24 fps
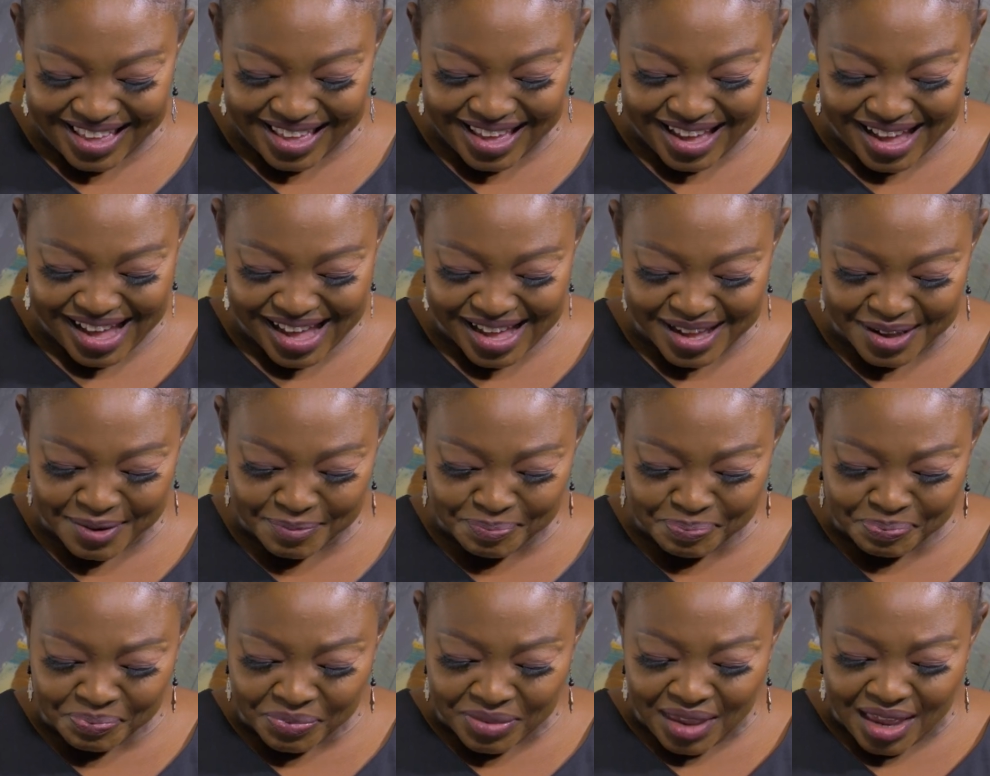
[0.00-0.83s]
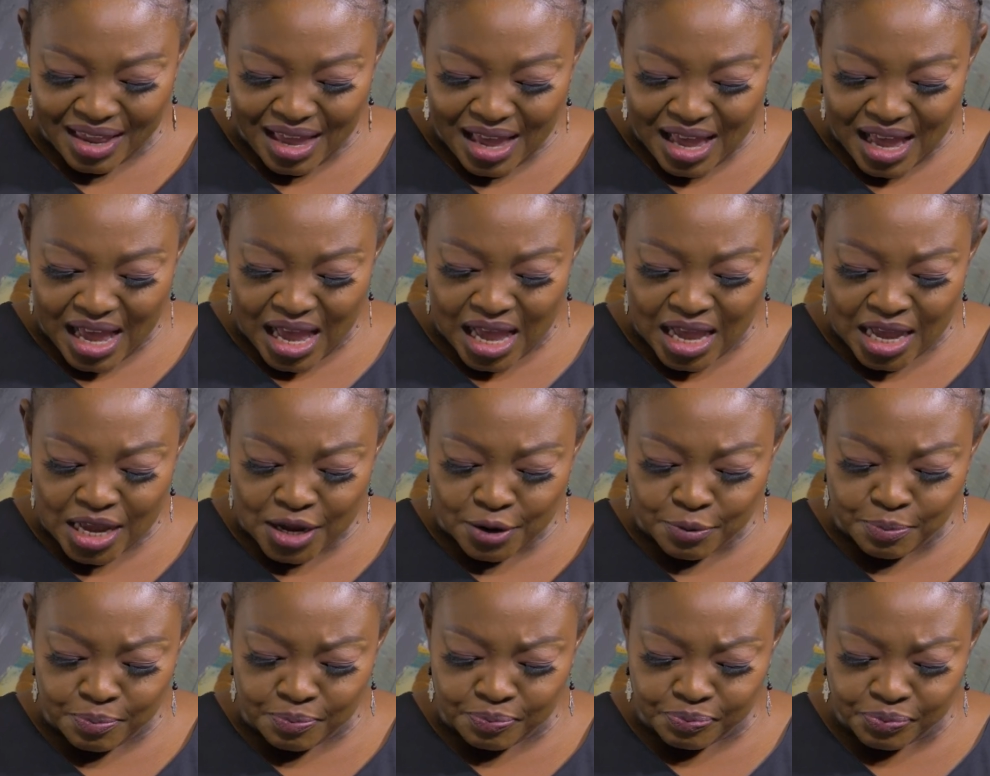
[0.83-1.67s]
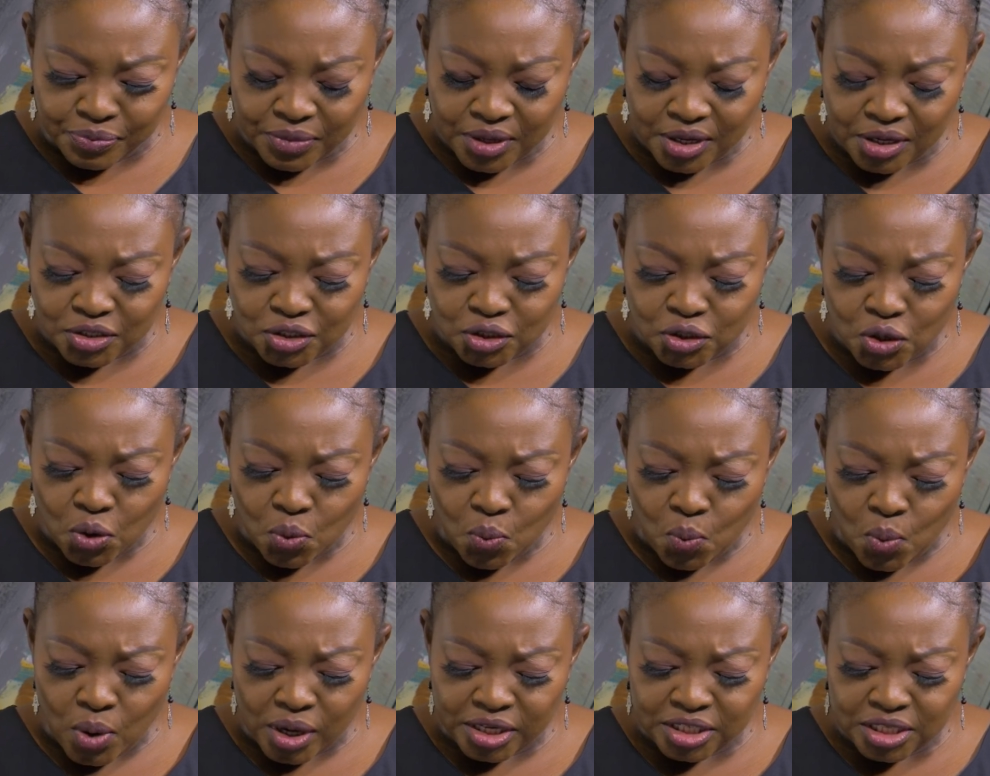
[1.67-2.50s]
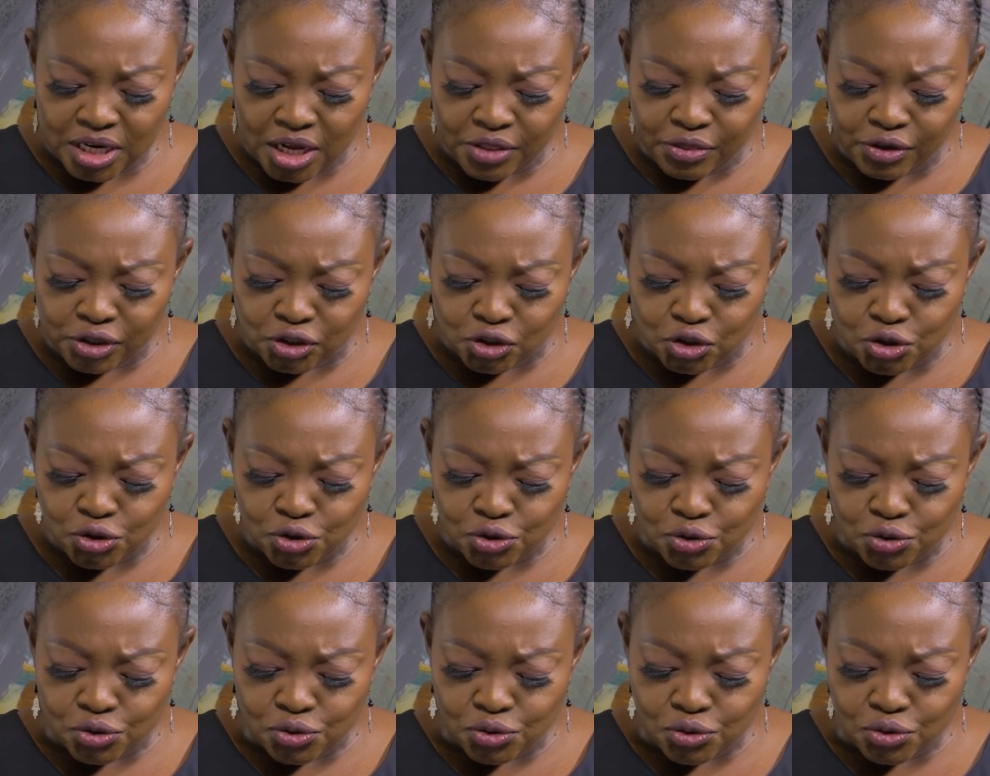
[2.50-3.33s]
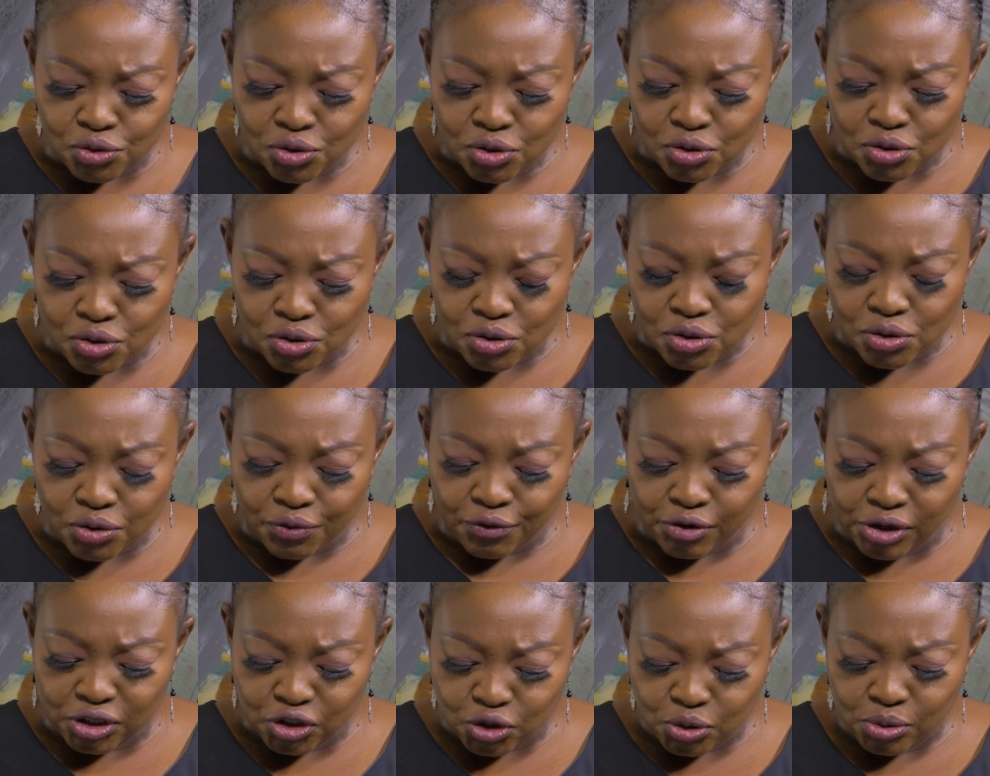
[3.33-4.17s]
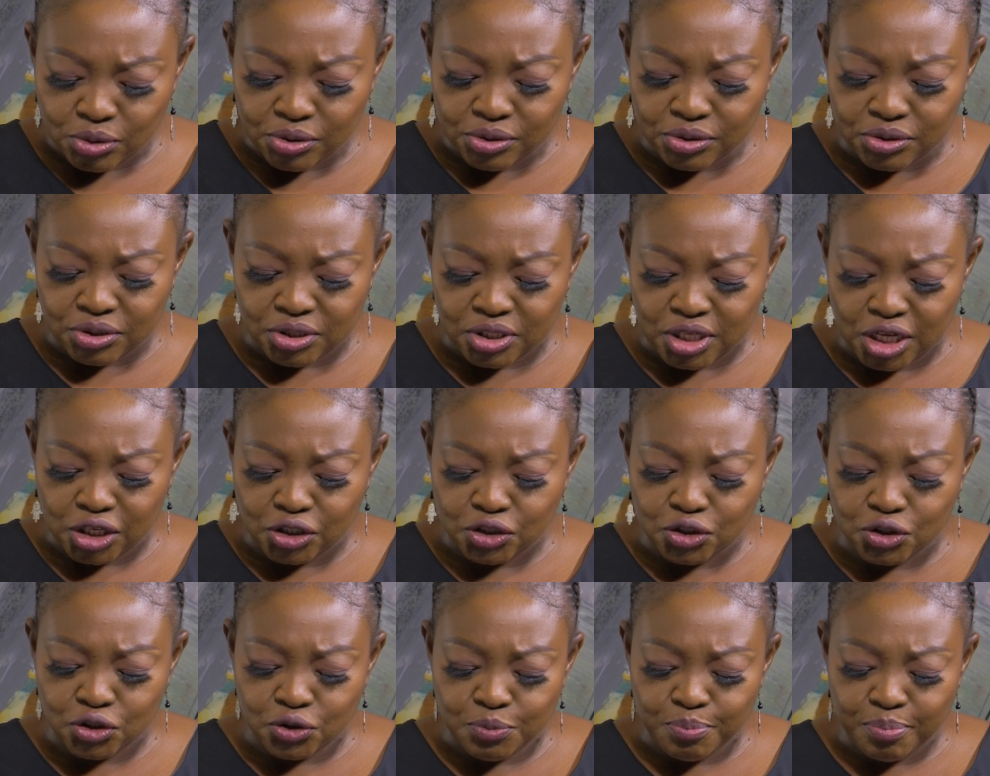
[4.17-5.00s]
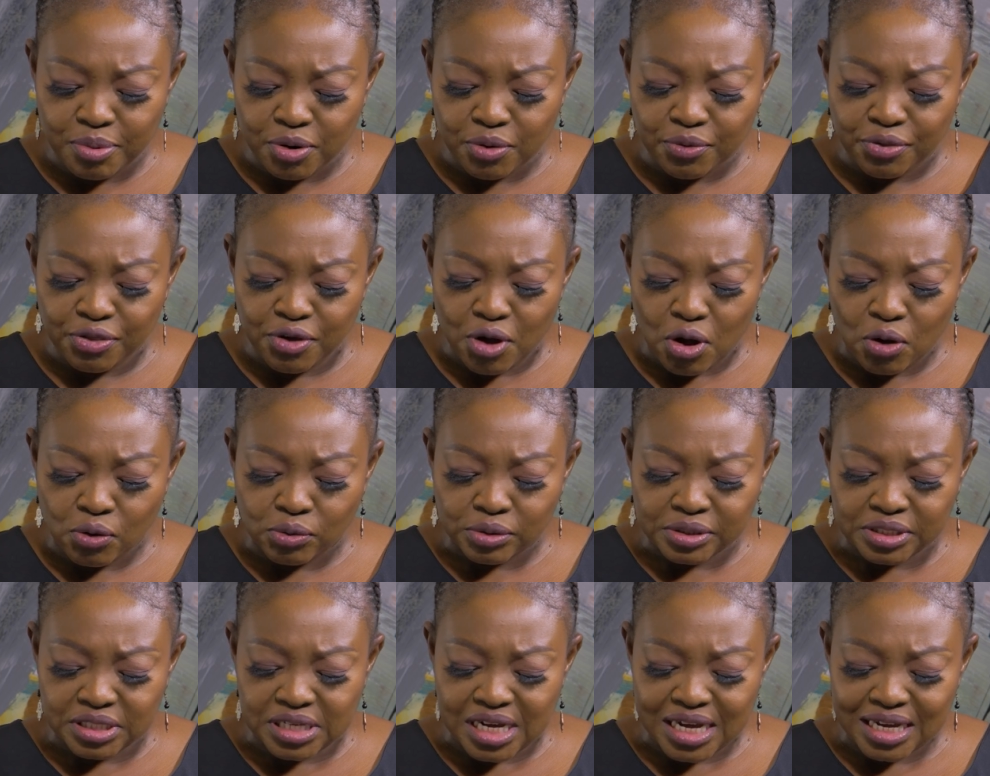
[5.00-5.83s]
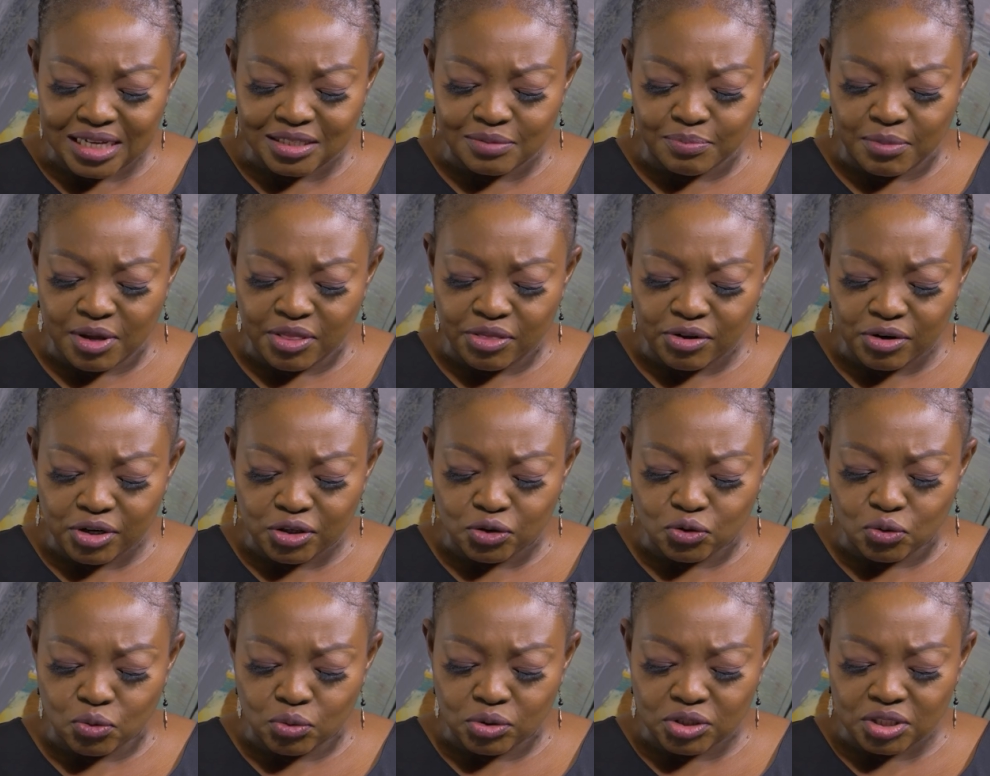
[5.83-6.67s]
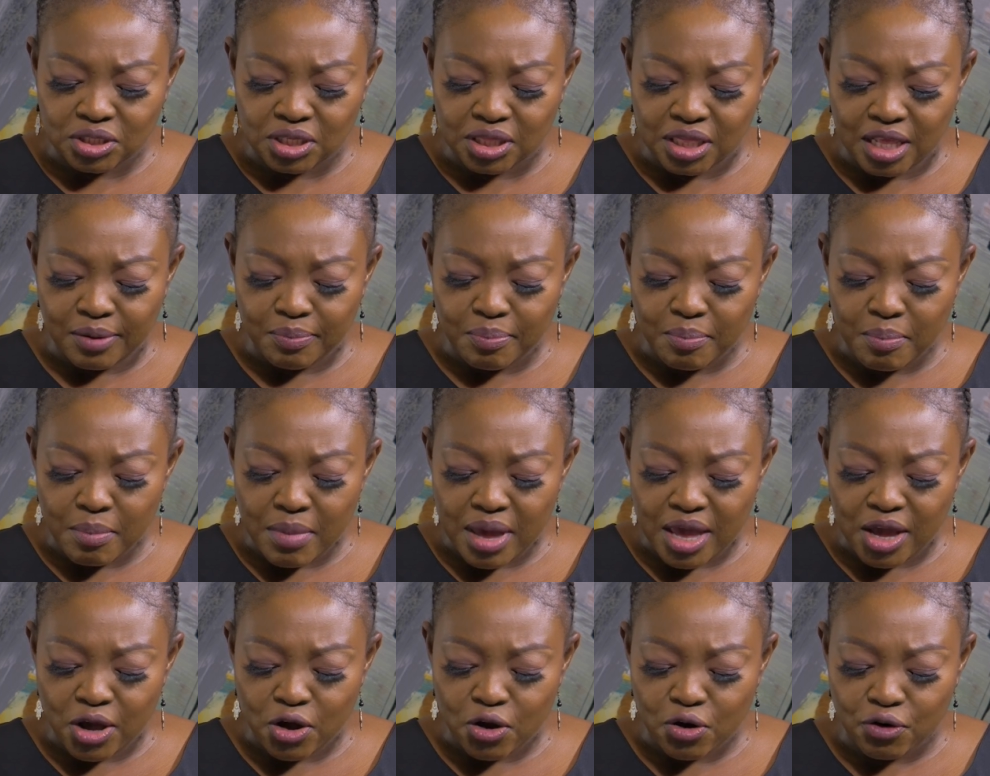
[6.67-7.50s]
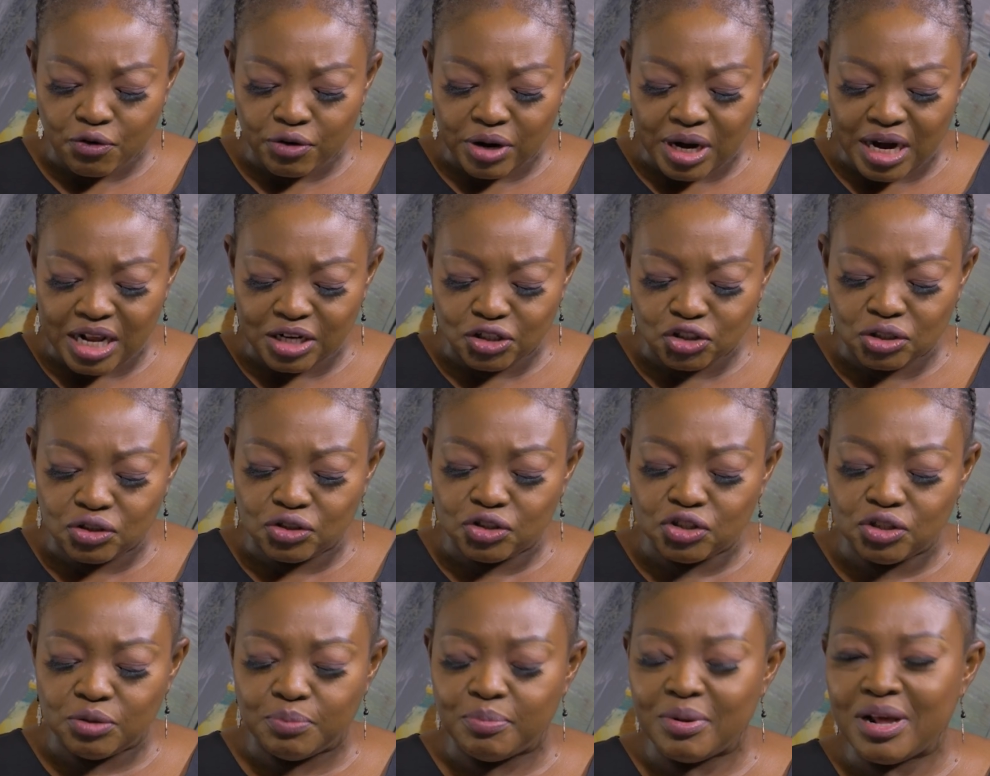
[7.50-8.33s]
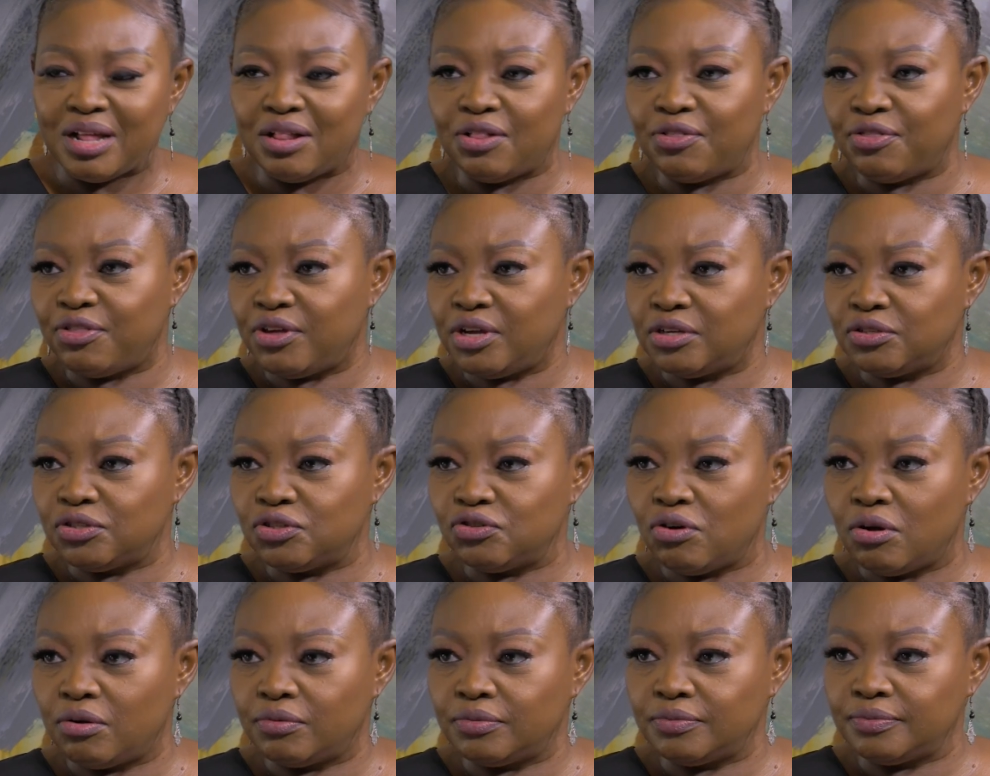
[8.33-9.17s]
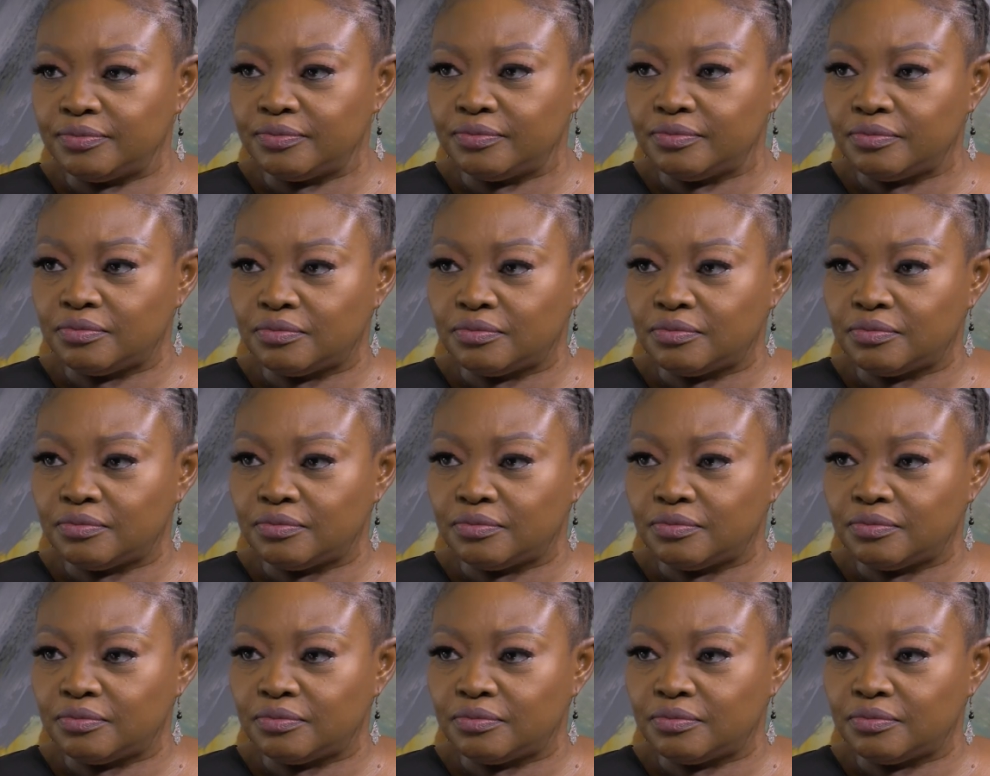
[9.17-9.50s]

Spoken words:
yeah. So what are the two rituals that you both hold dear as mother and daughter that make your relationship healthy and strong?